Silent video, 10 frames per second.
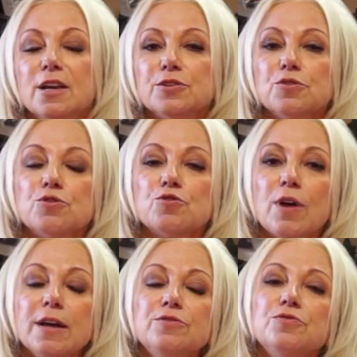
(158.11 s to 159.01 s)
So
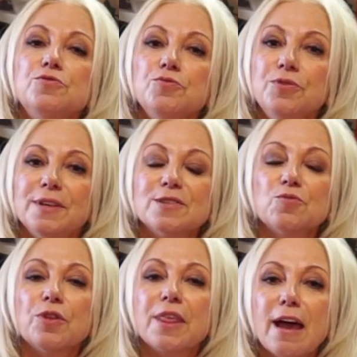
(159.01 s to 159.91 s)
try to do
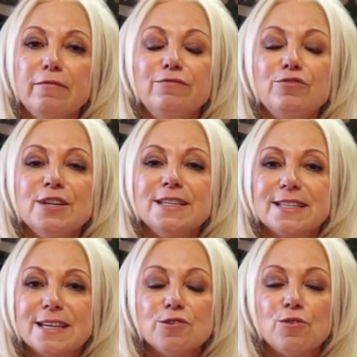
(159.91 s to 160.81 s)
this with every
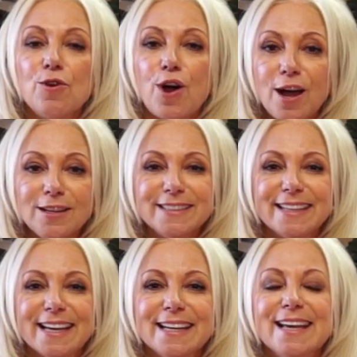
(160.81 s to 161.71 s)
single
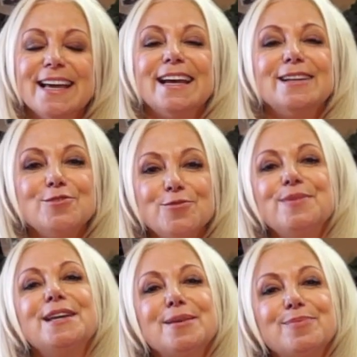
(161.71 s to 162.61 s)
holiday and you'll
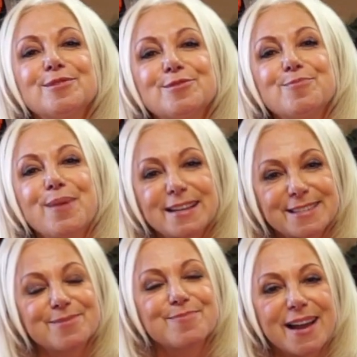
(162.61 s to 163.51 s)
be able to
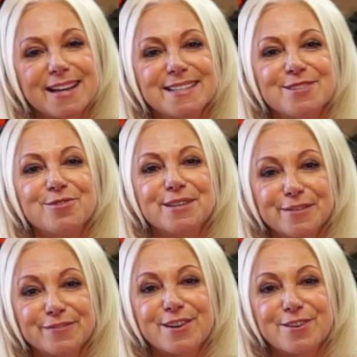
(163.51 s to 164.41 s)
maximize your
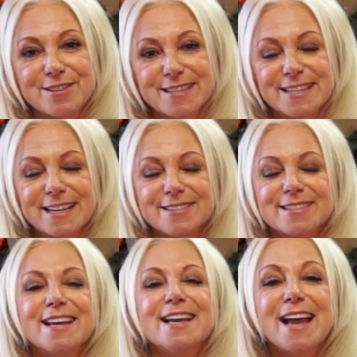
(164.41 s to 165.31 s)
gift card
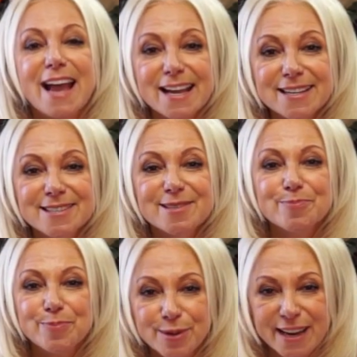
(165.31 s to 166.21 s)
sales
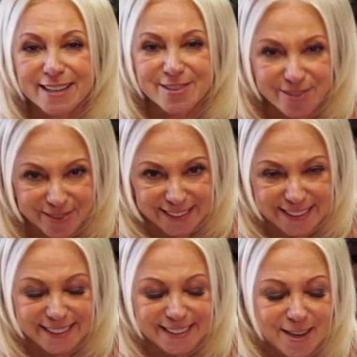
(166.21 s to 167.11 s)

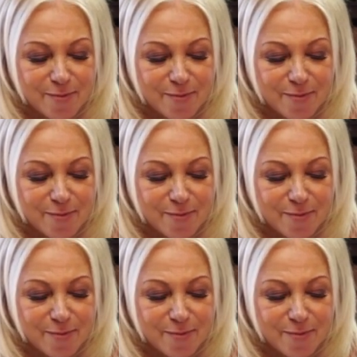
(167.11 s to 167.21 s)
exponentially.